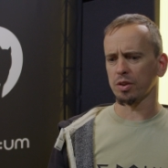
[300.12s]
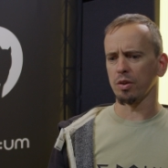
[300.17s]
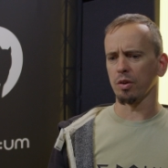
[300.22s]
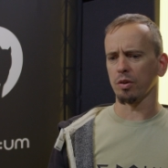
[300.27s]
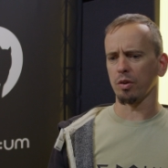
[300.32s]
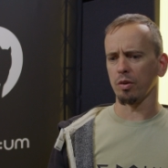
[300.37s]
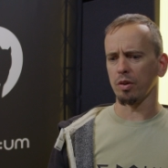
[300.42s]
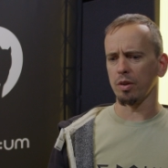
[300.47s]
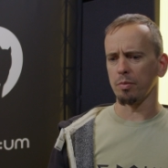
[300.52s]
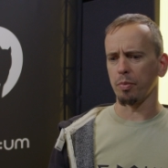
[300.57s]
not
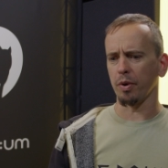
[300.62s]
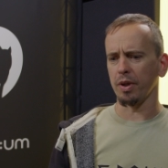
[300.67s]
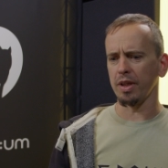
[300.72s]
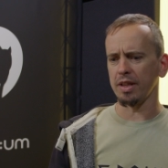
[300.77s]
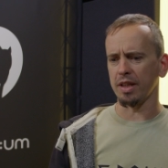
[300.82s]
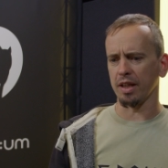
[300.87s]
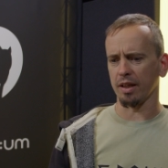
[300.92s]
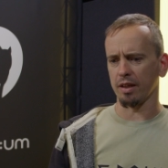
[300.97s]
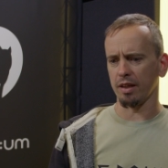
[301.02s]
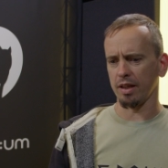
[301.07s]
only
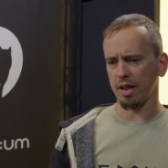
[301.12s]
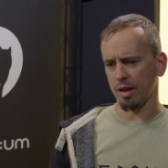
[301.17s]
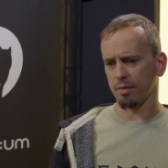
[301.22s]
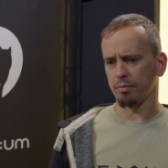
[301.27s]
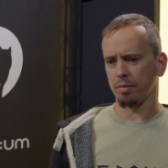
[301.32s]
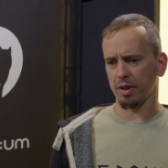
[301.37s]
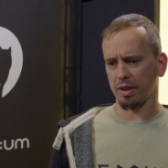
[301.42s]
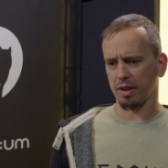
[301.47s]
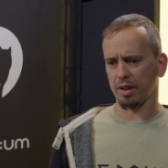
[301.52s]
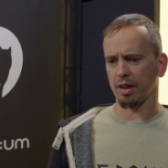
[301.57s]
political, yeah,
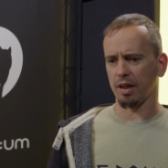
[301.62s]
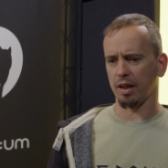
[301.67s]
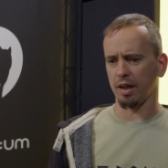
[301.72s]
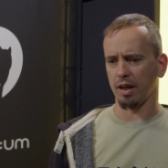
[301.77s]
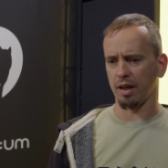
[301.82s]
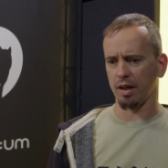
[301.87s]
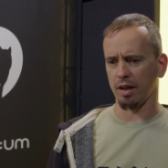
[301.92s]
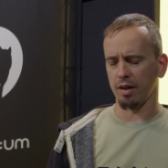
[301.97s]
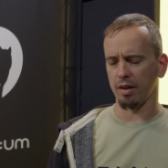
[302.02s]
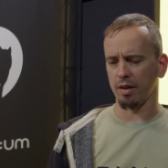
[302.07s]
but
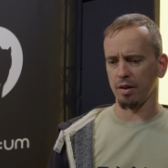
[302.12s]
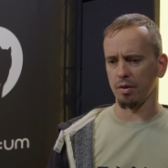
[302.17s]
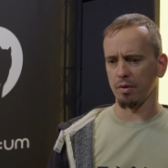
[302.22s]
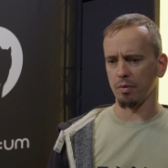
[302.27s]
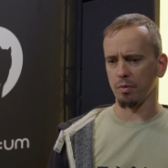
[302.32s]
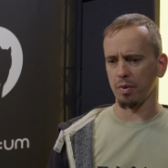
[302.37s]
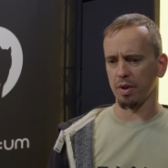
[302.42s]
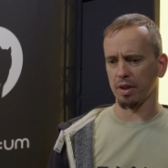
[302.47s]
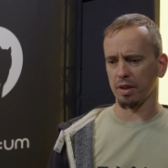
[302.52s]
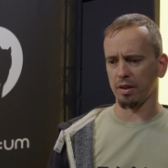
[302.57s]
uh,
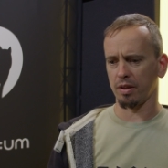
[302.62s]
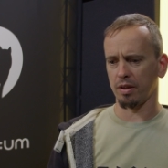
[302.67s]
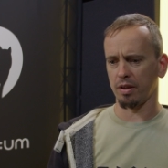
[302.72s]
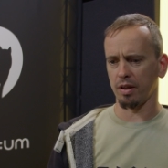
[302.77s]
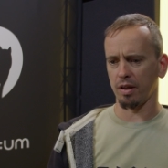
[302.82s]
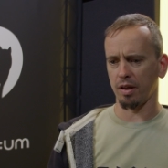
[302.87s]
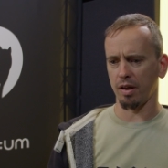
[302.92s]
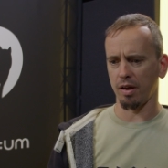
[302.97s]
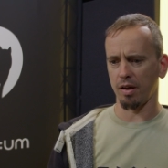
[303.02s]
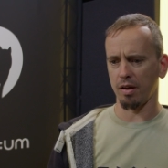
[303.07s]
what
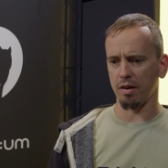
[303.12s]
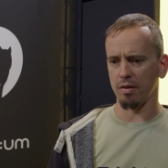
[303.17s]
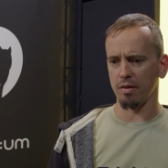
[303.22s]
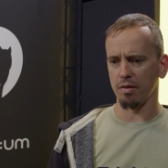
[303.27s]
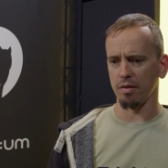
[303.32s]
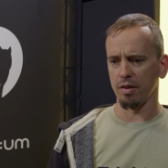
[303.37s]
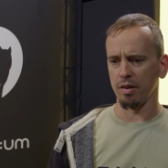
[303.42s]
uh,